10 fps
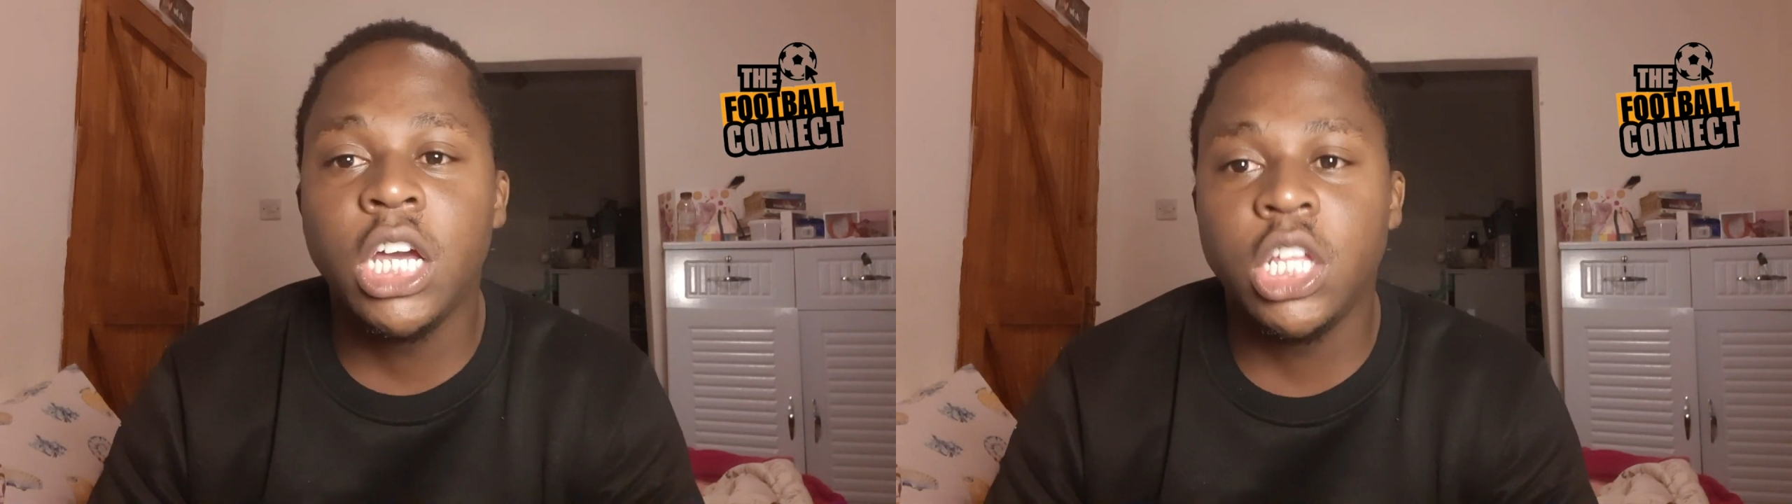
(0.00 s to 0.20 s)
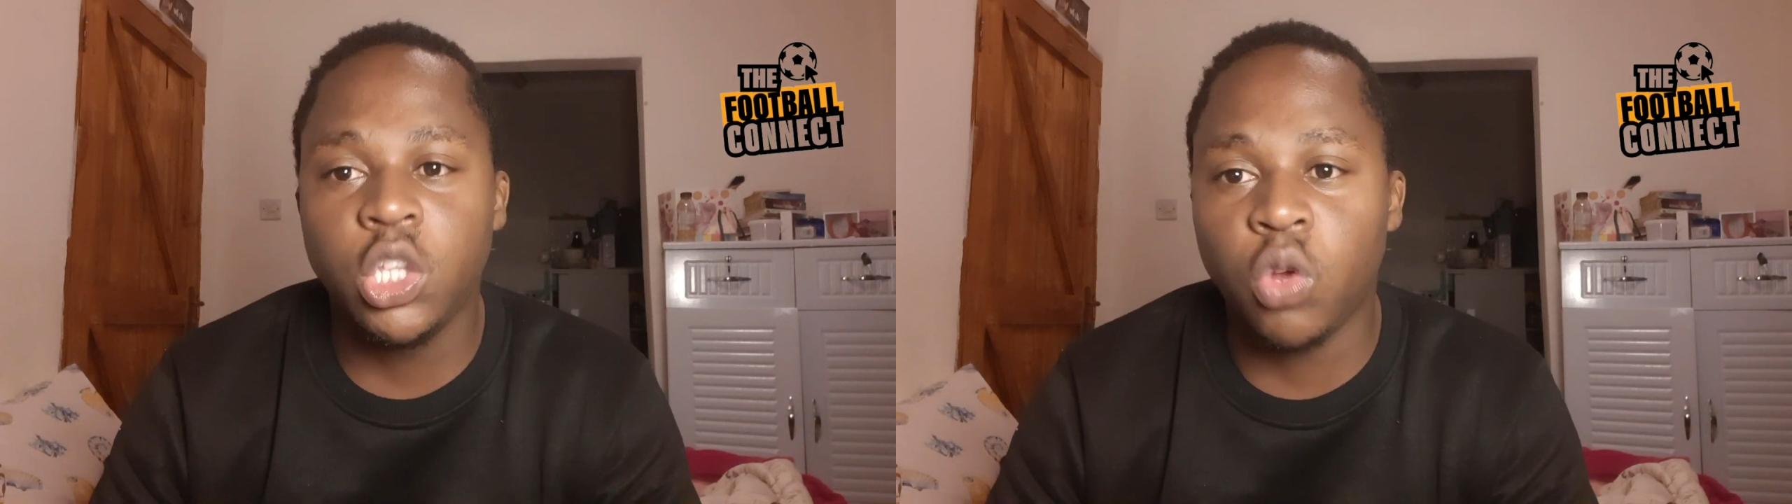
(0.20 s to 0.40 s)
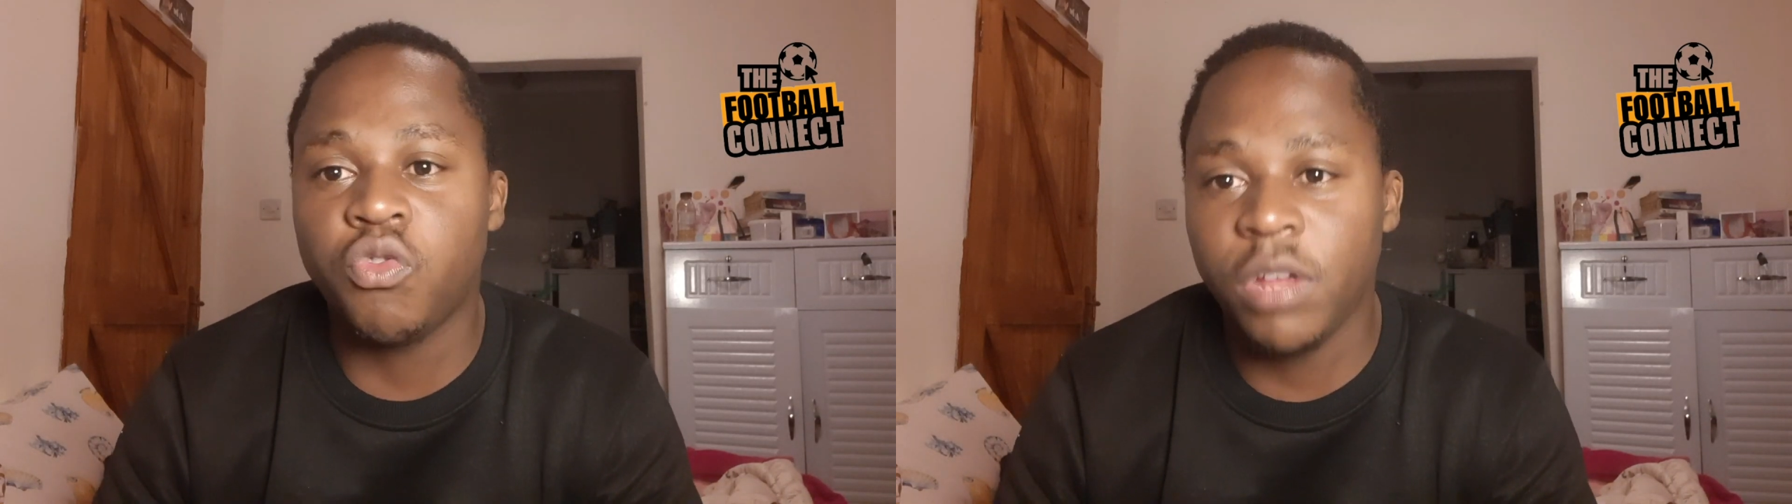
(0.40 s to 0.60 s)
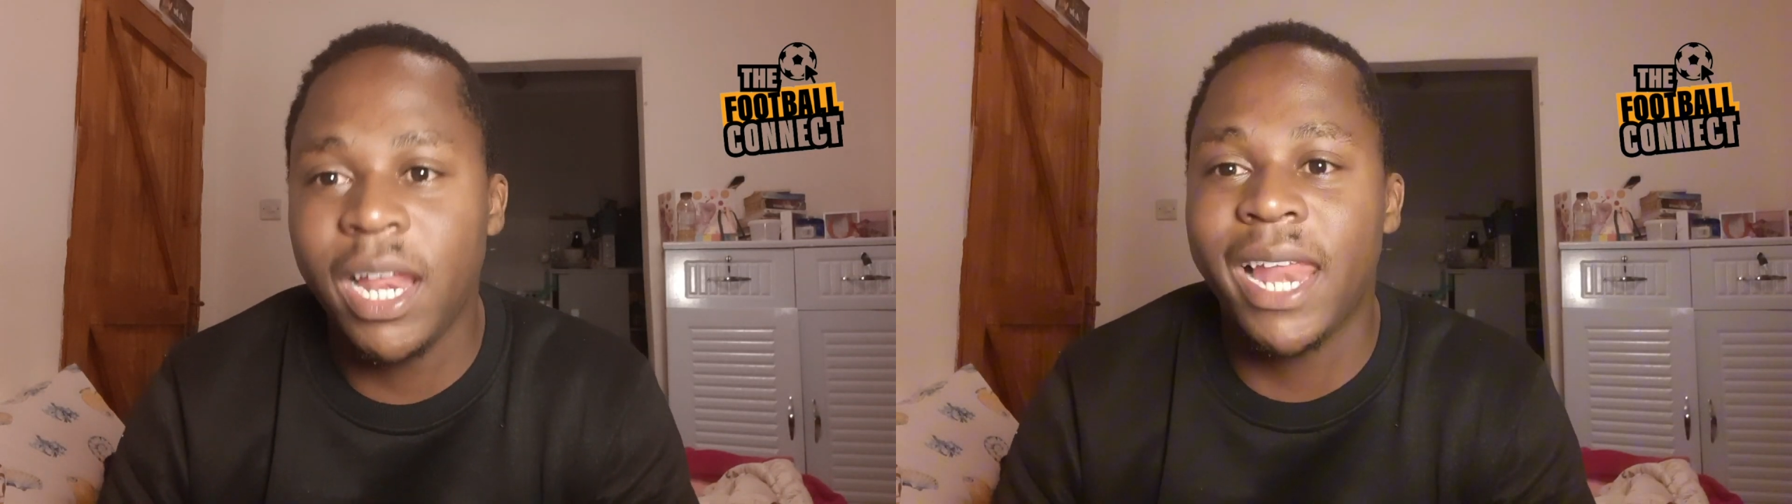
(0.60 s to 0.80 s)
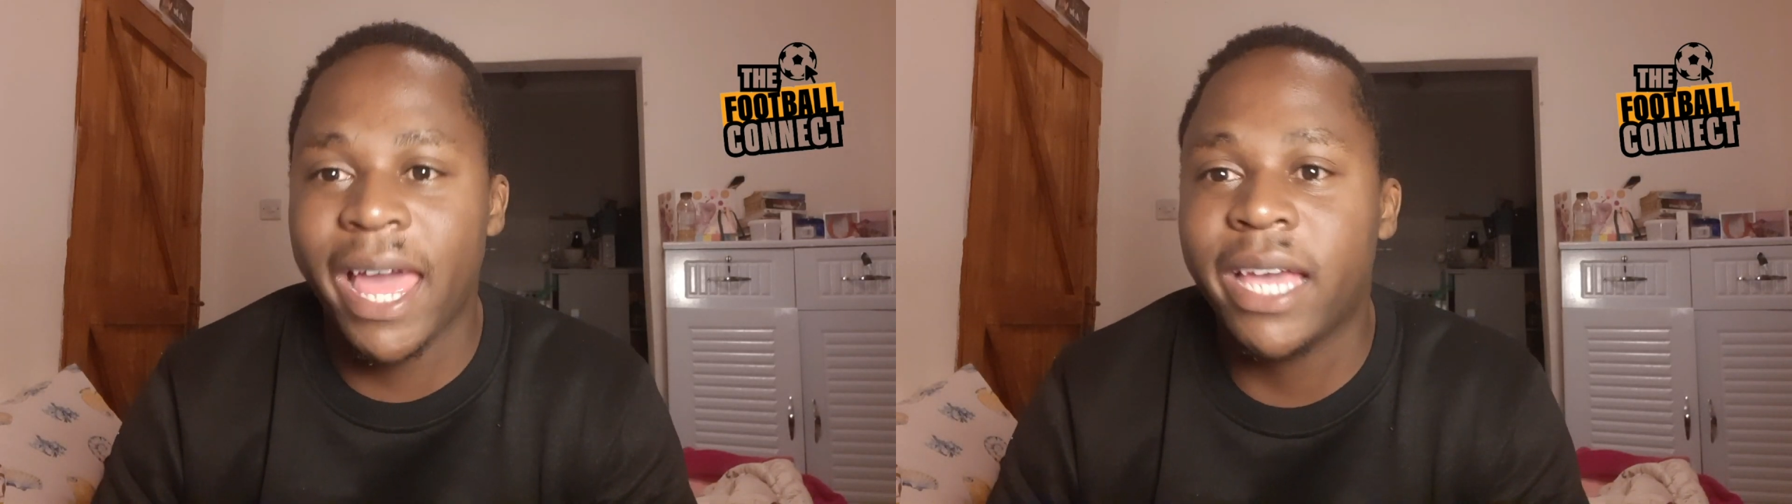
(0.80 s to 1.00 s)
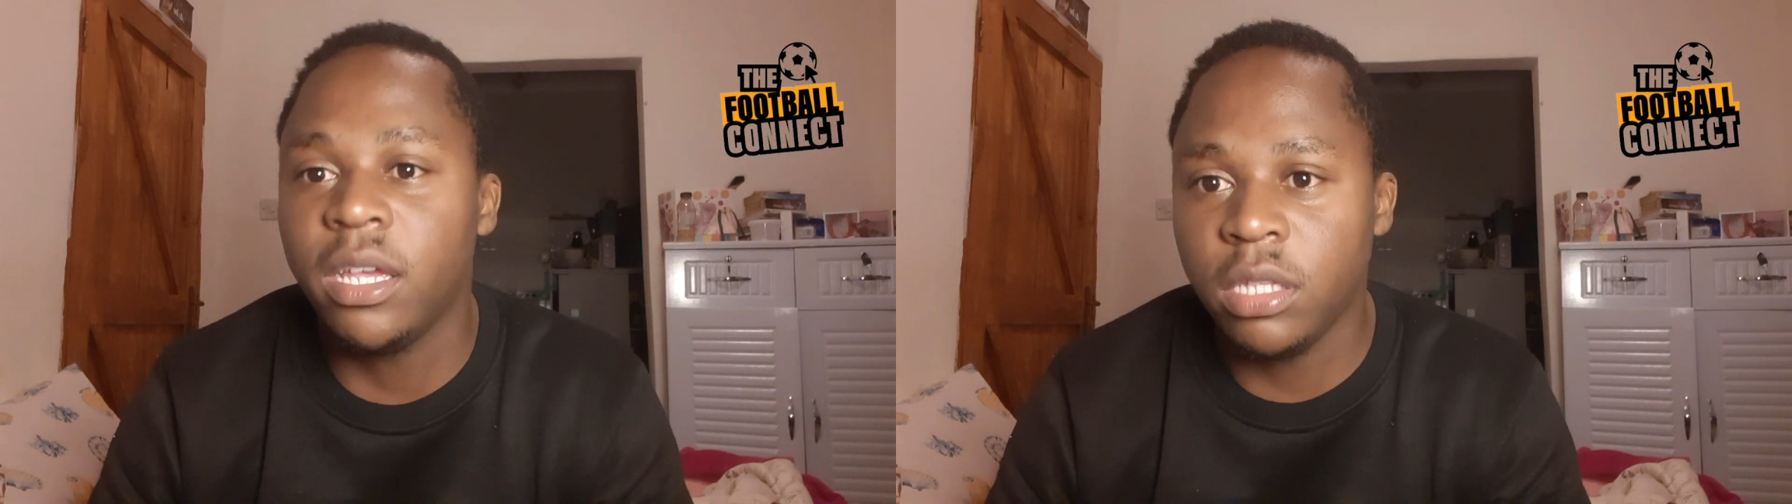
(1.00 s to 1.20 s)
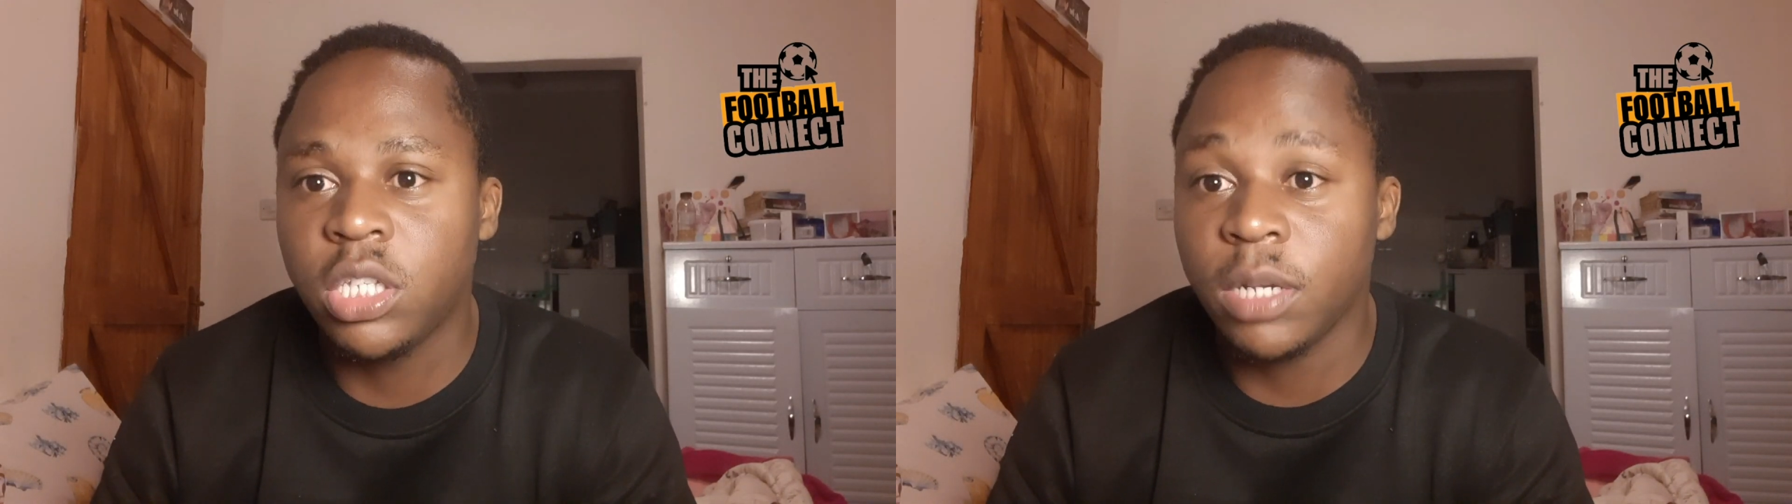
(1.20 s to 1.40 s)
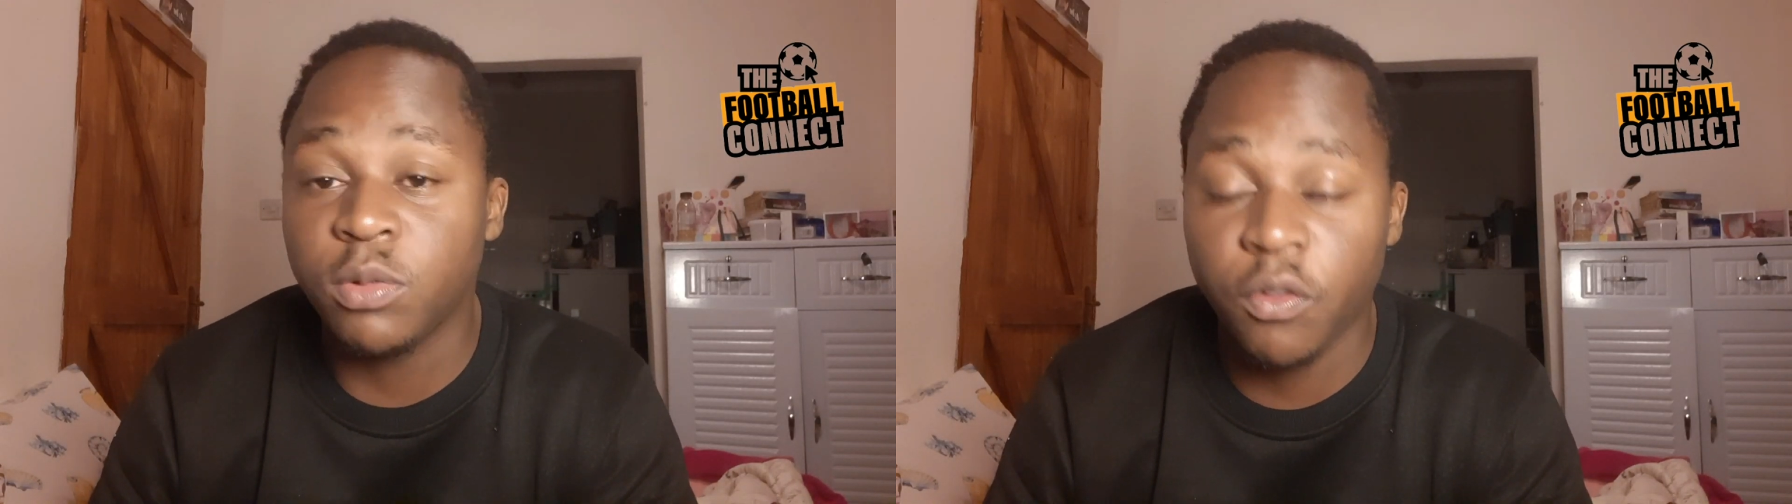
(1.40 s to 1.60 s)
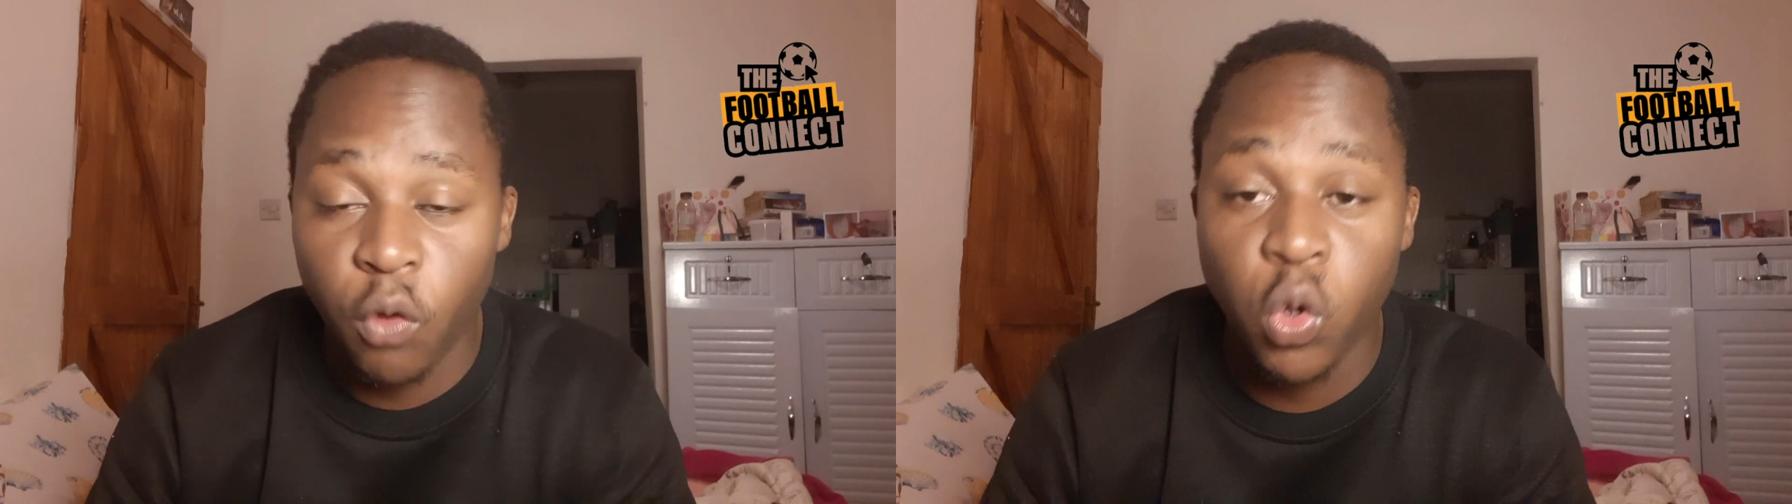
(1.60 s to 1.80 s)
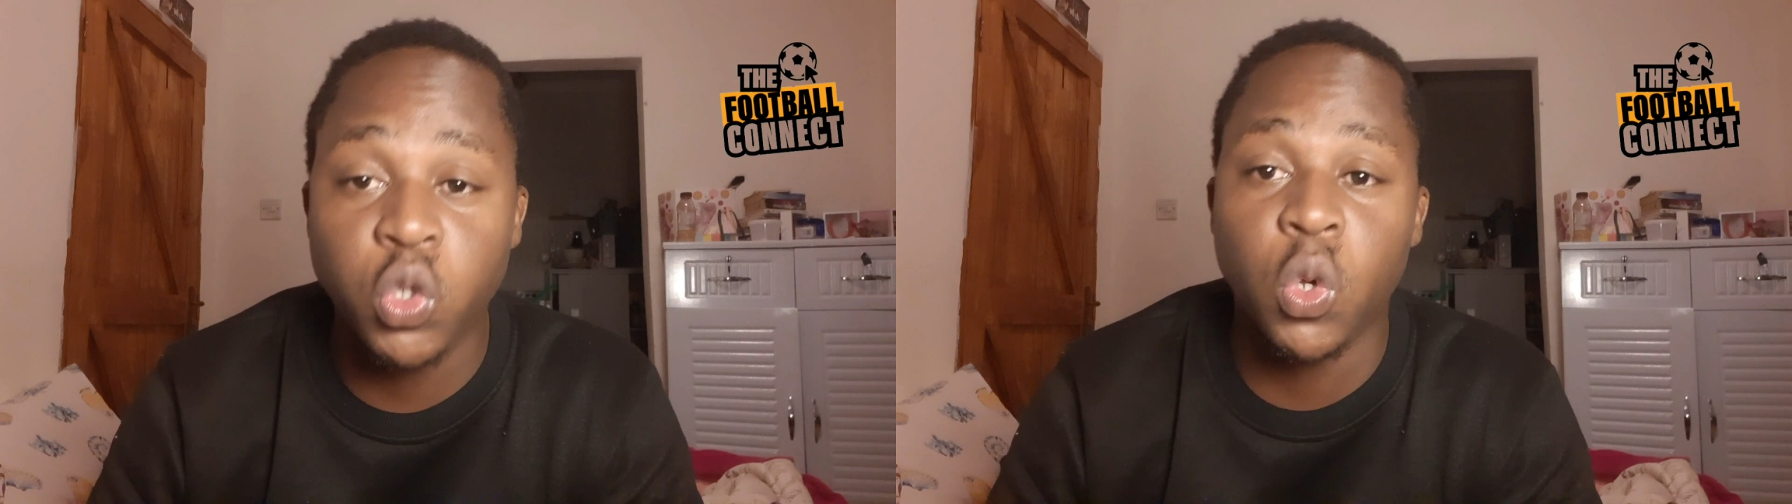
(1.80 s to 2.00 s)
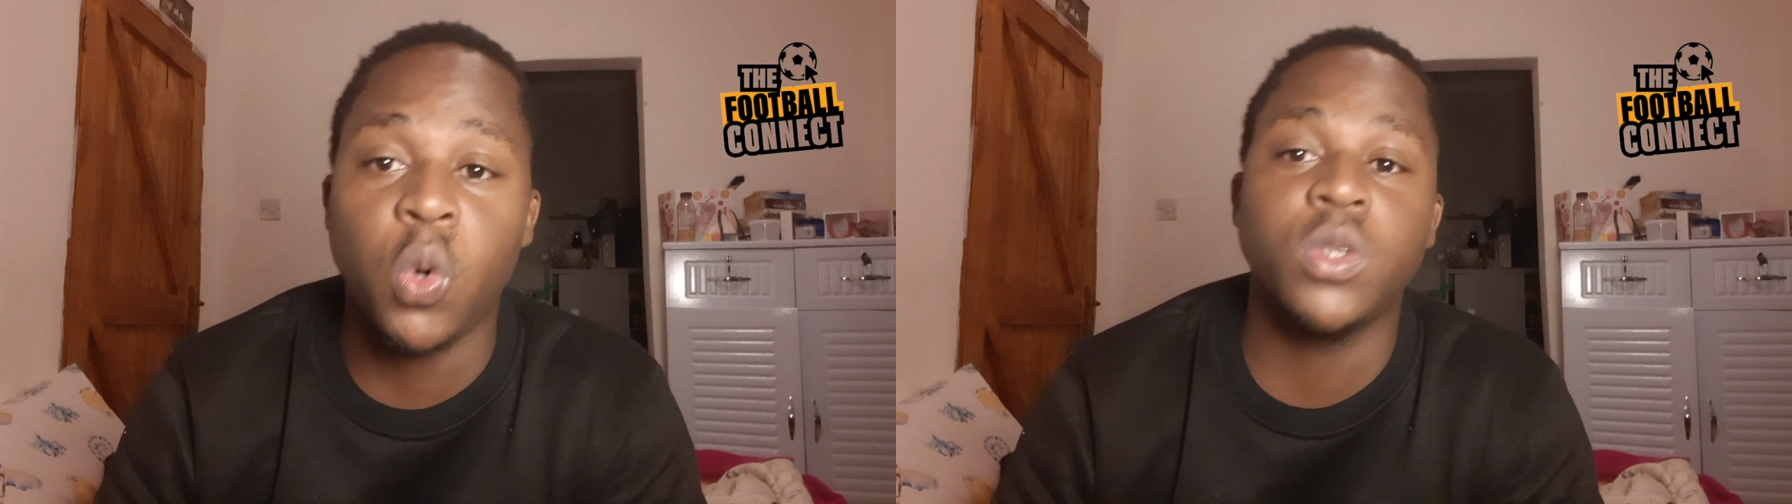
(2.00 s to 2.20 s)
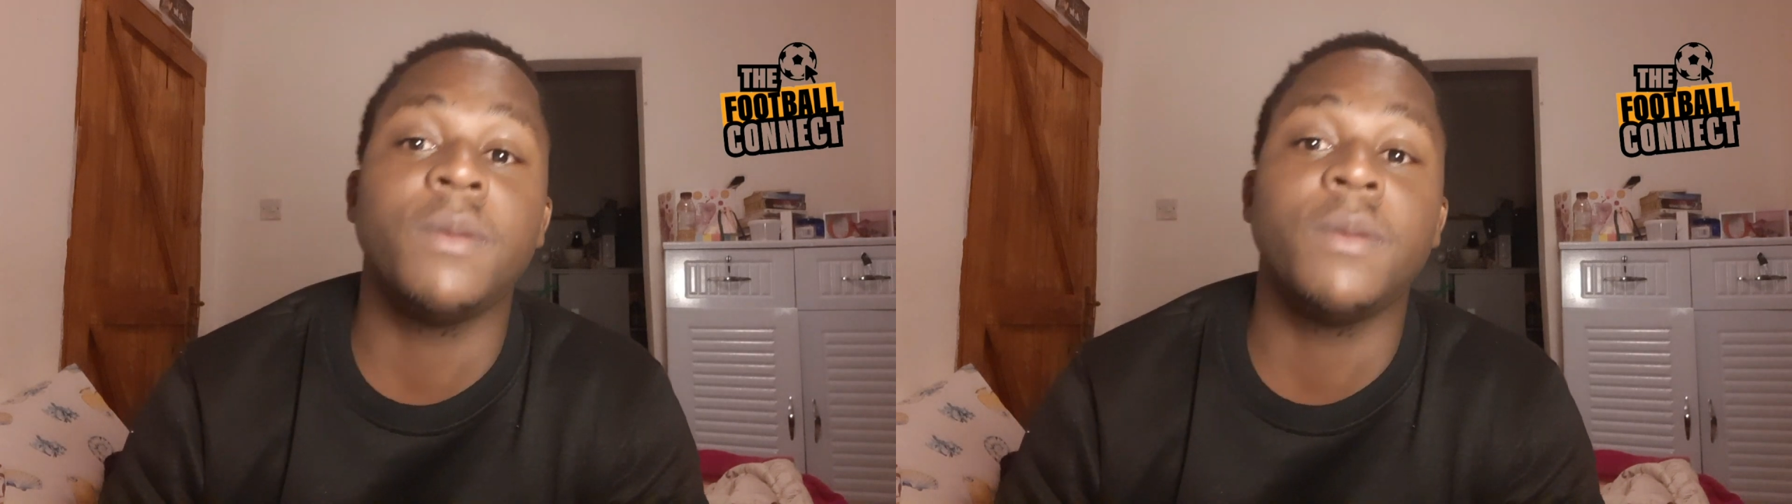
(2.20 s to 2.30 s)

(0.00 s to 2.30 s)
not really like in terms of goal scores,